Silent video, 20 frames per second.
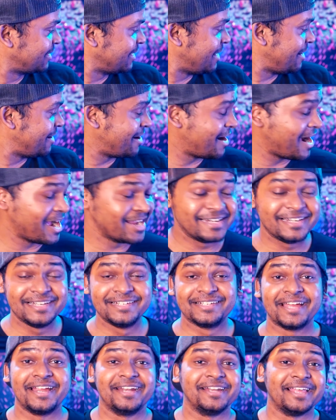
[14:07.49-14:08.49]
I
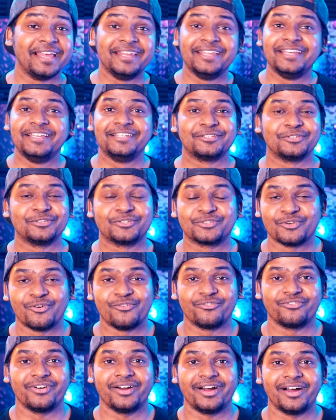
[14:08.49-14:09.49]
didn't had any issues so
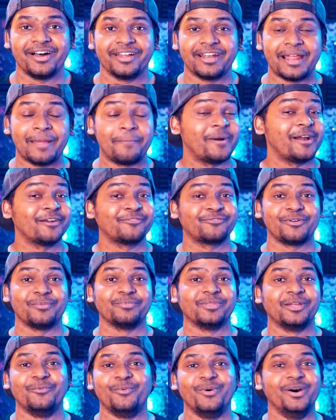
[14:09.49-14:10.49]
far apart from
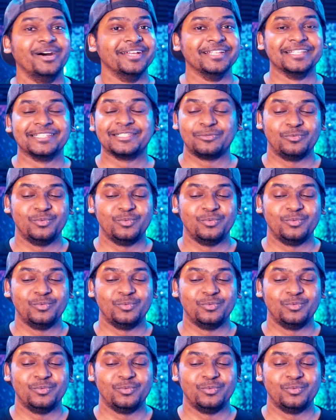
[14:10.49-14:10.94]
the ones